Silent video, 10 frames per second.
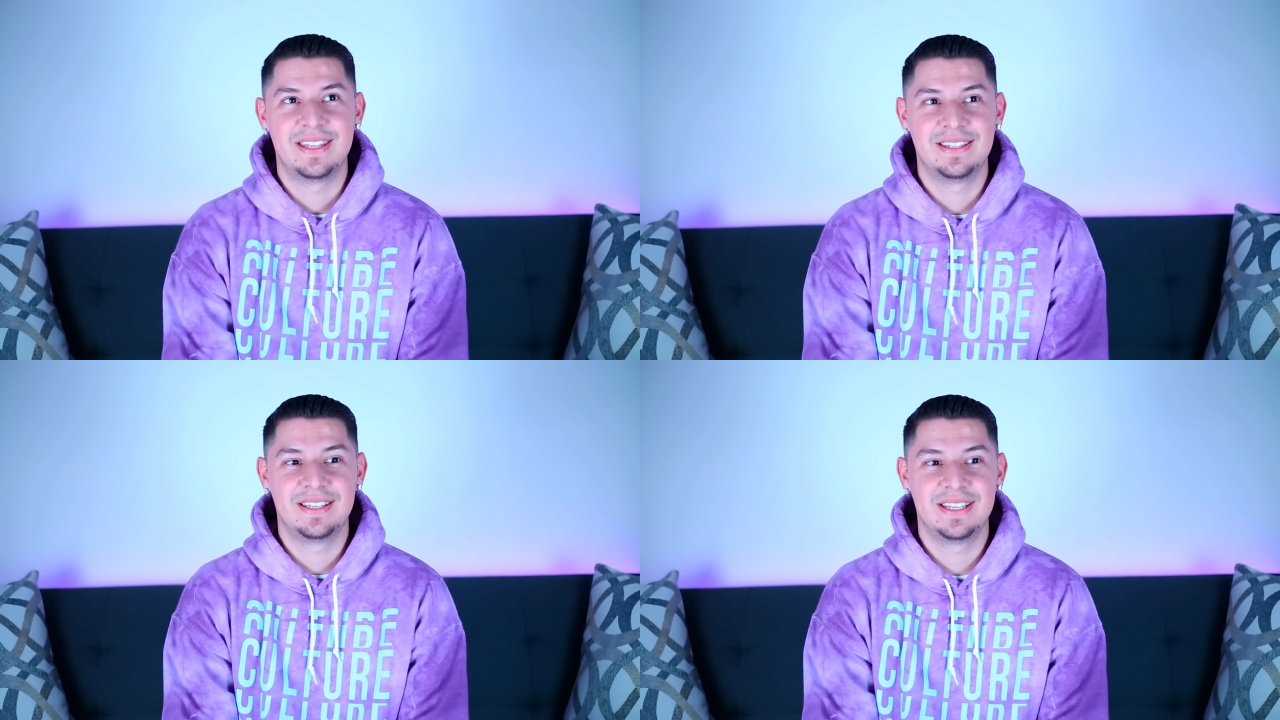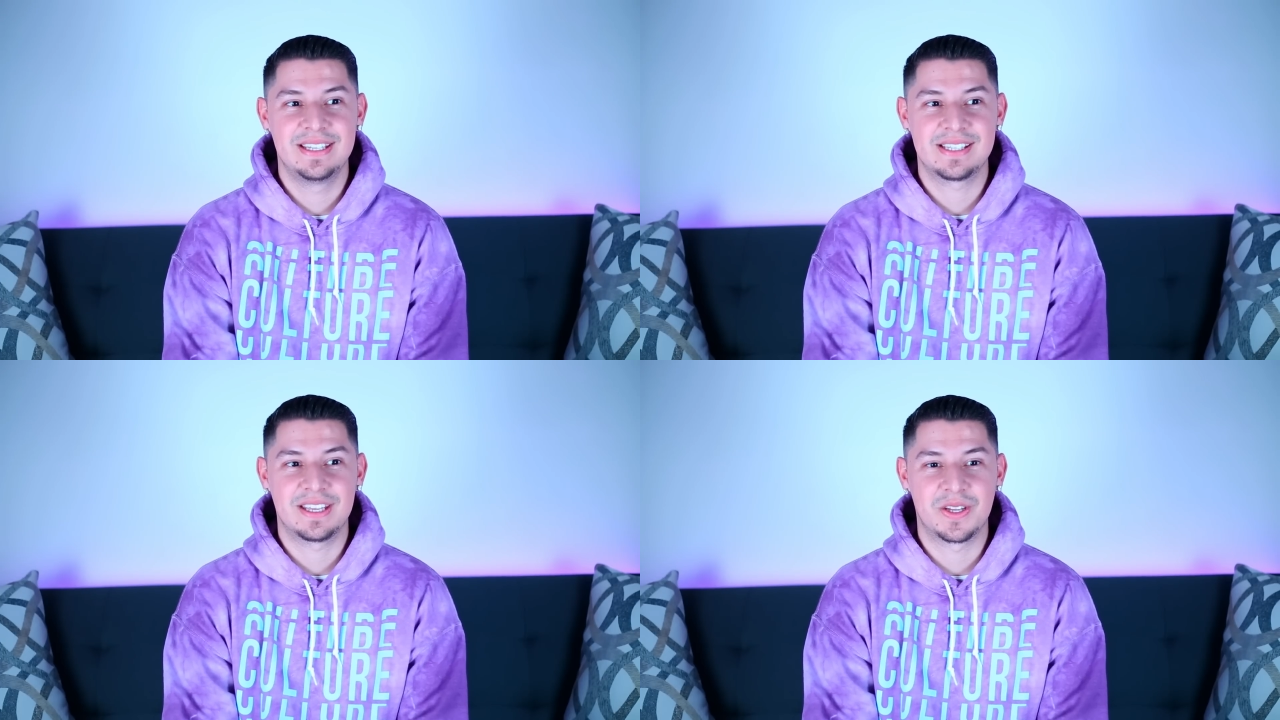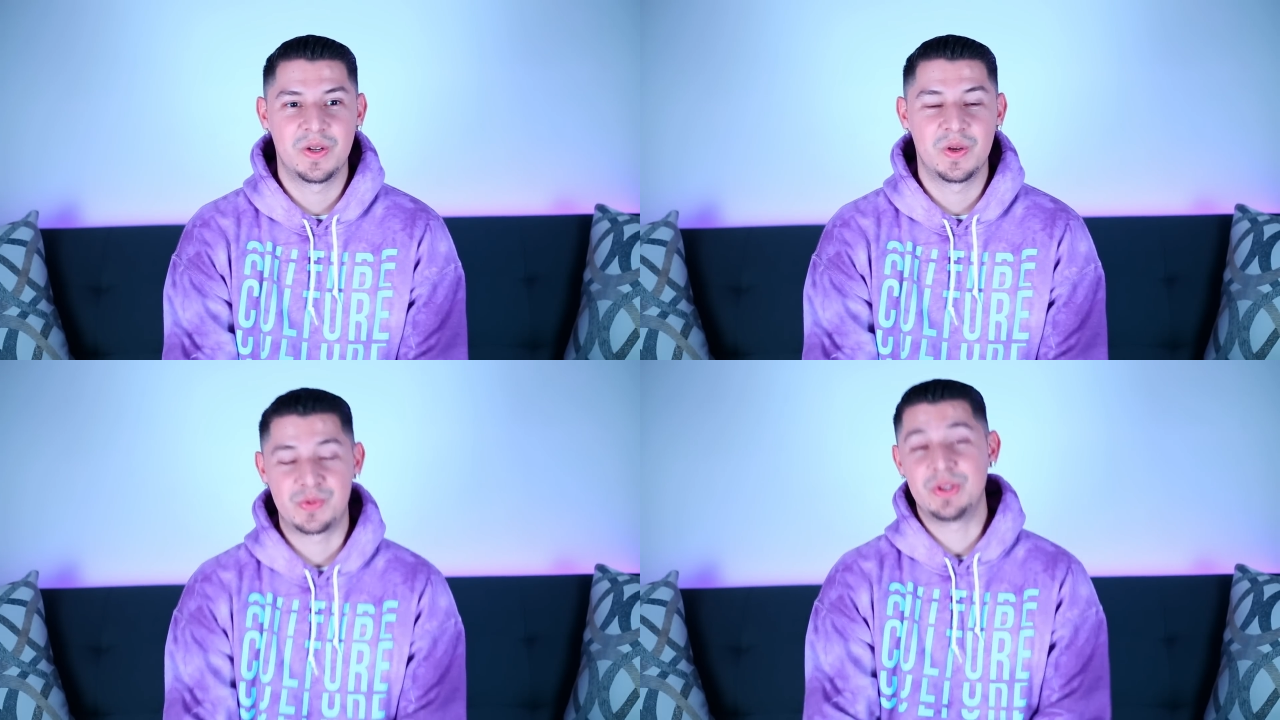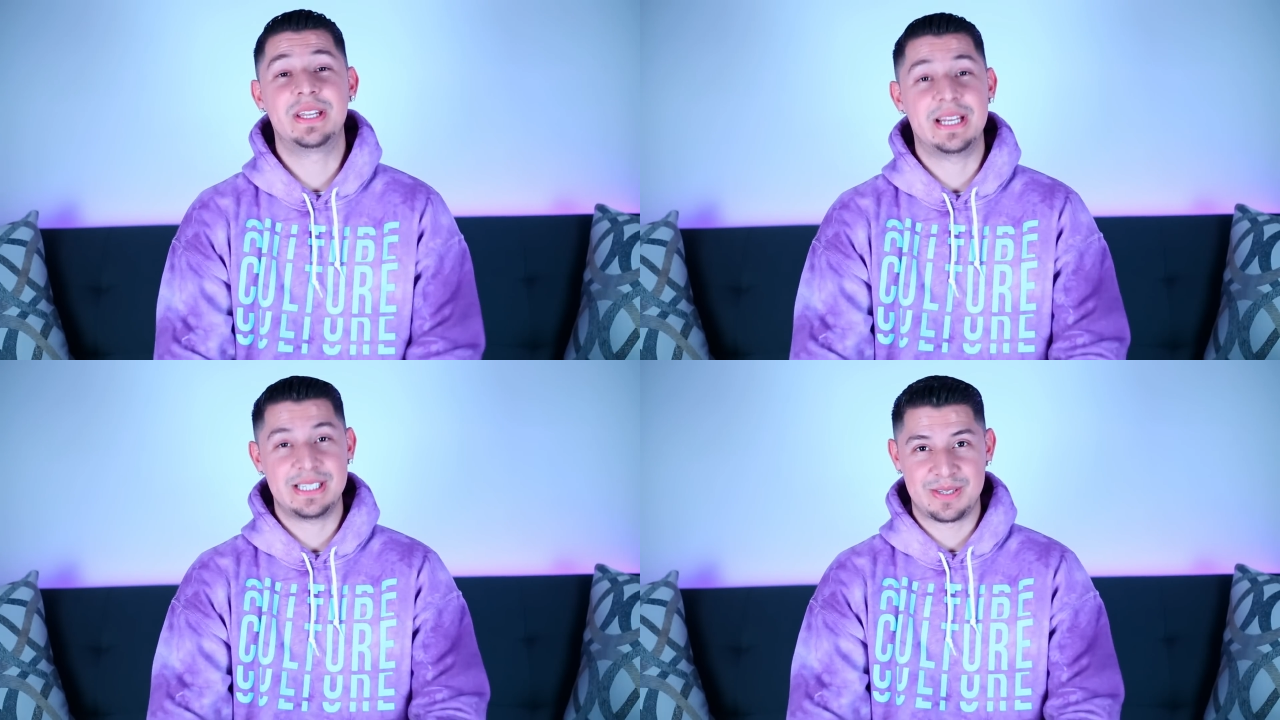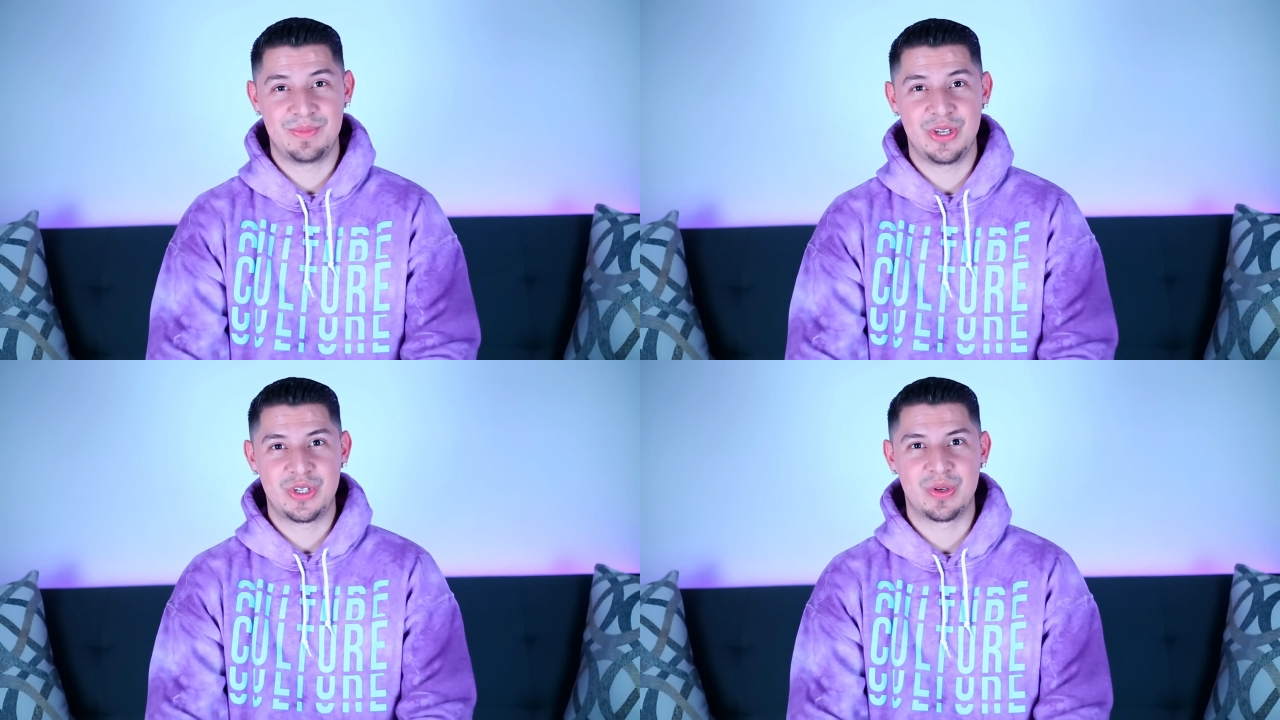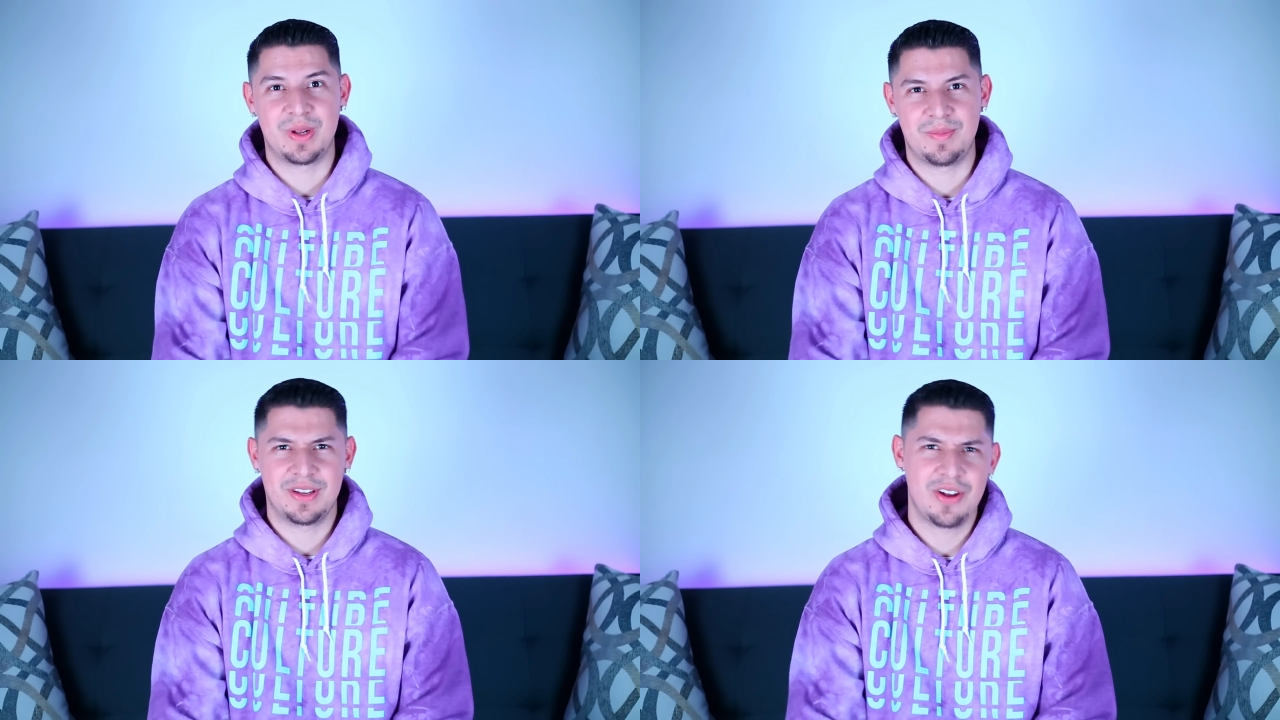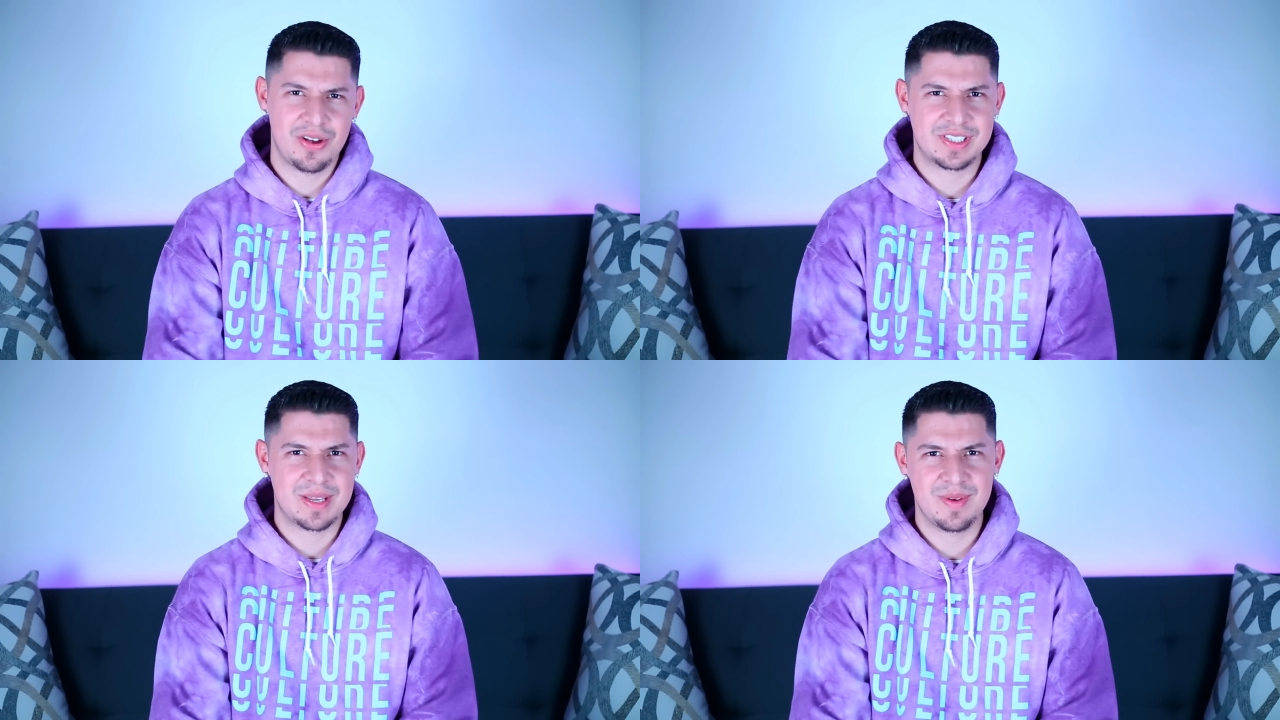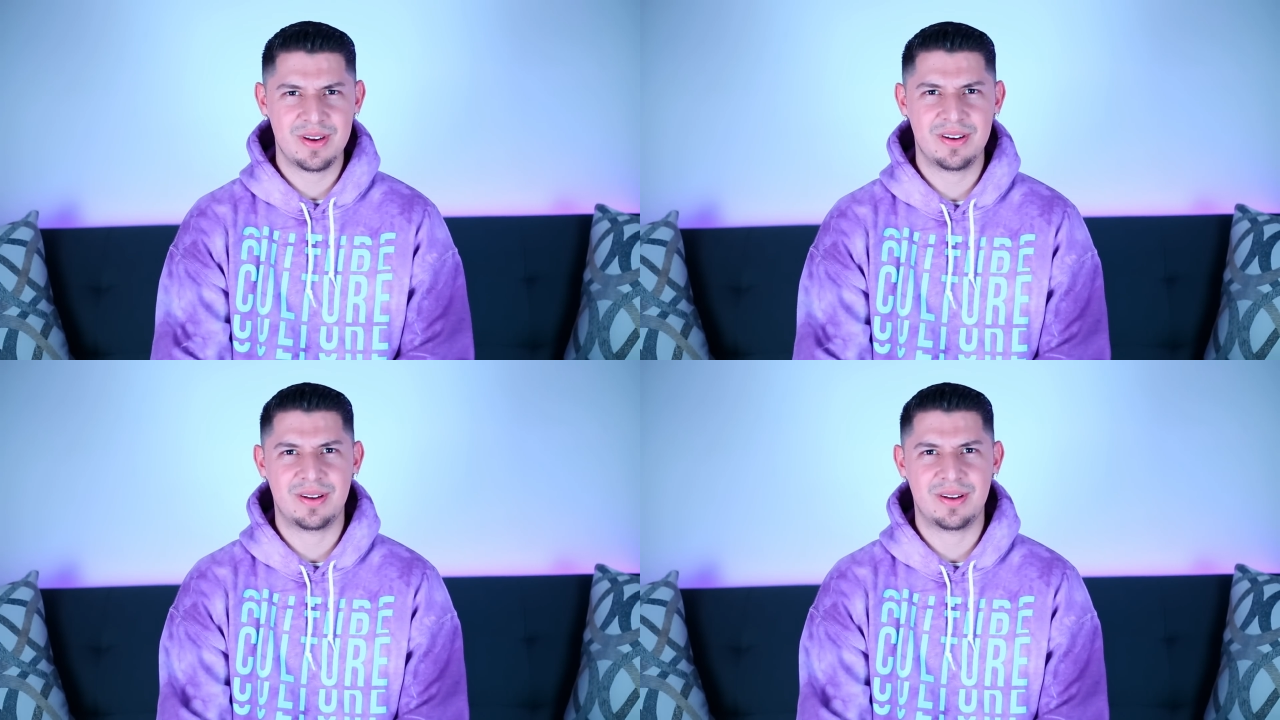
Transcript: And then he's like, you know, it's really nice to meet you. And I'm like, oh, same here.